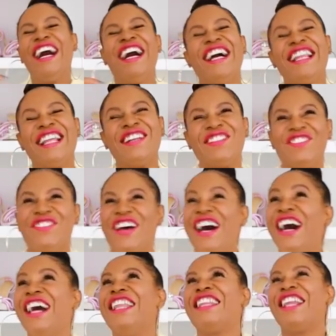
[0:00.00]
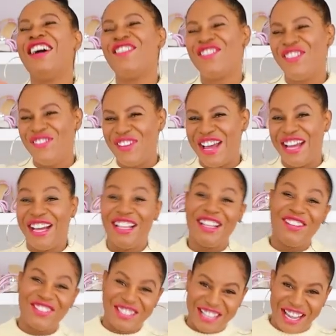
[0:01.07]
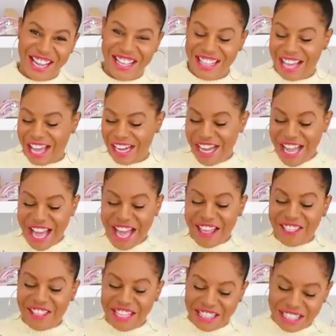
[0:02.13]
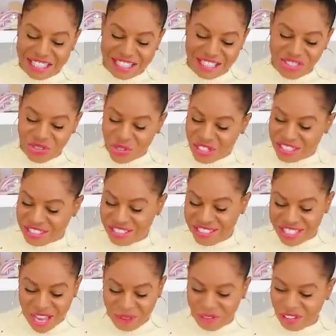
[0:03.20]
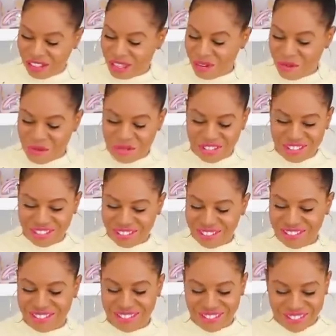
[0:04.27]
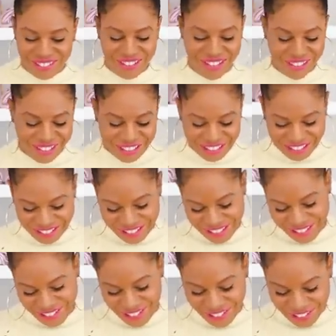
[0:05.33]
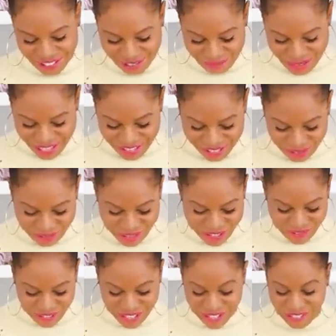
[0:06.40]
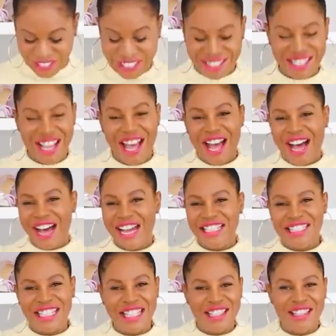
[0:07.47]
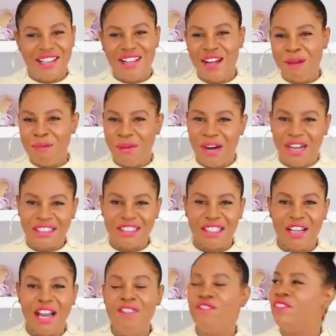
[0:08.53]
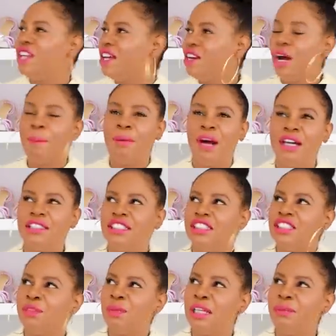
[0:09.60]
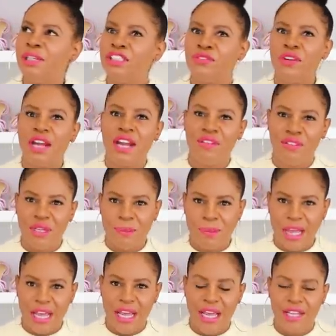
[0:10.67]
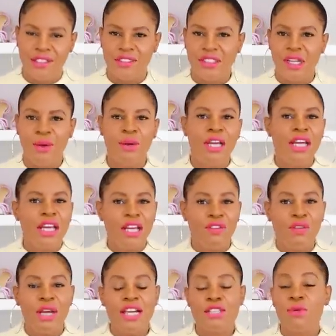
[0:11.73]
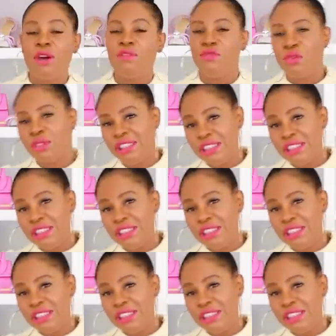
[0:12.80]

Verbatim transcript: I love the bag. I love the bag. I love saying that. This is definitely, well, like I said, all of the bags are my favorites. I did the unboxing. I've done unboxings pretty much for every bag. So if you guys want full